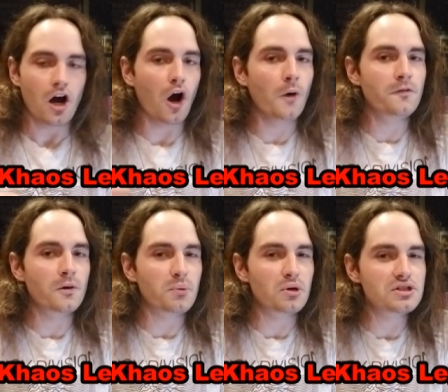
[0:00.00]

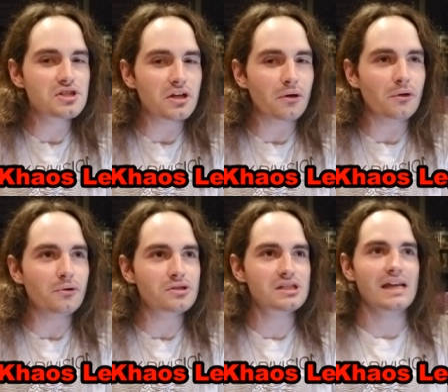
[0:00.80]

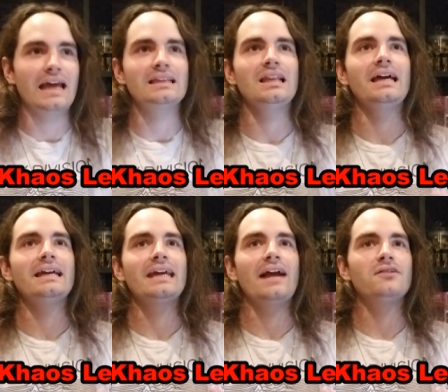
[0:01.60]
overproduced and
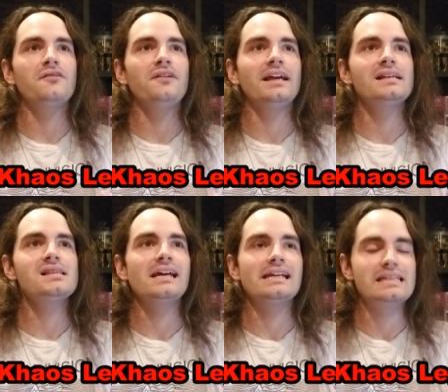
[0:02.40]
like everything is
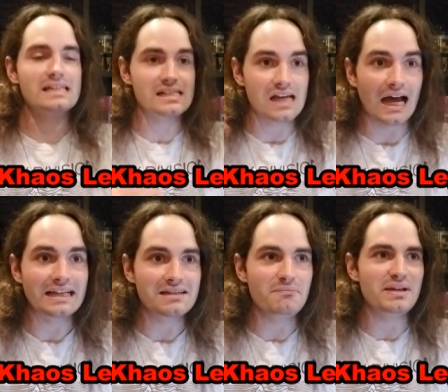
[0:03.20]
like
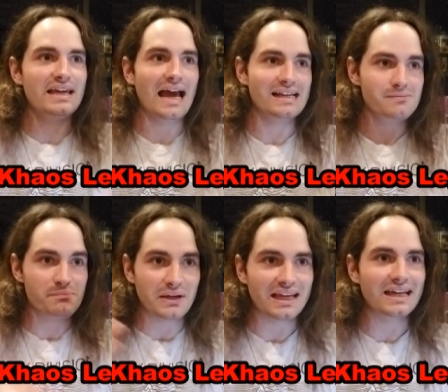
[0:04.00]
designed to be as
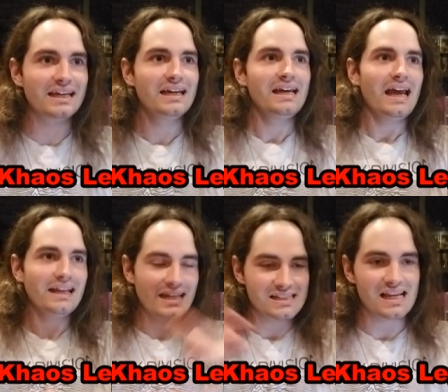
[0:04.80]
big
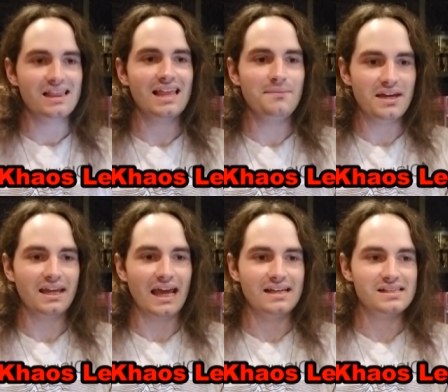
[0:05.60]
and as anthemic
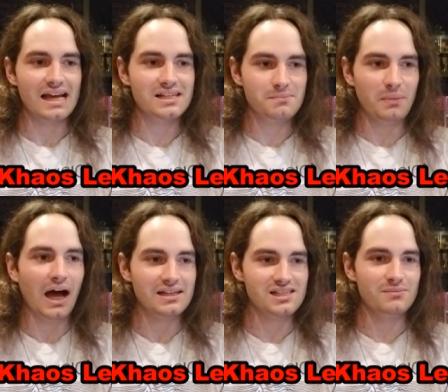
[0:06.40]
as as
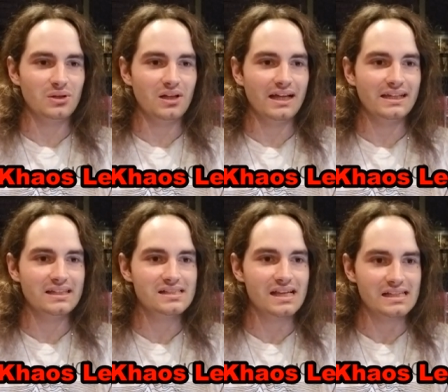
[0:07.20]
possible and
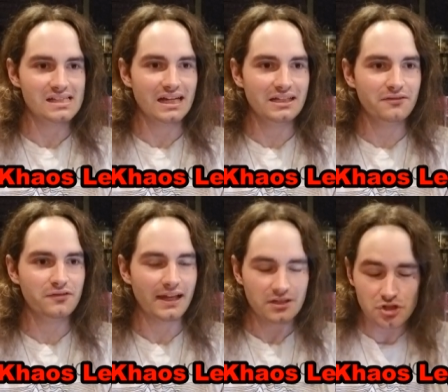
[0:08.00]
it's it's kind of
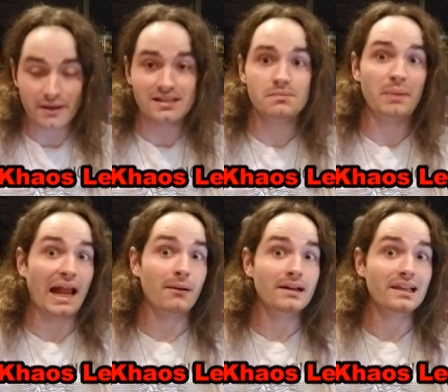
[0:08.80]
like
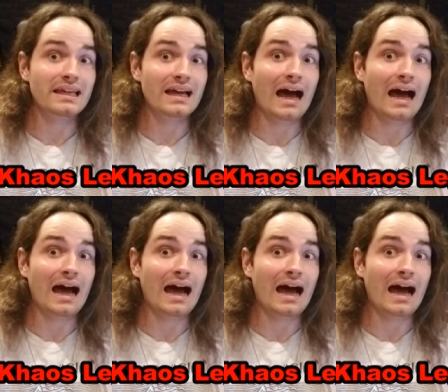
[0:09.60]
transparently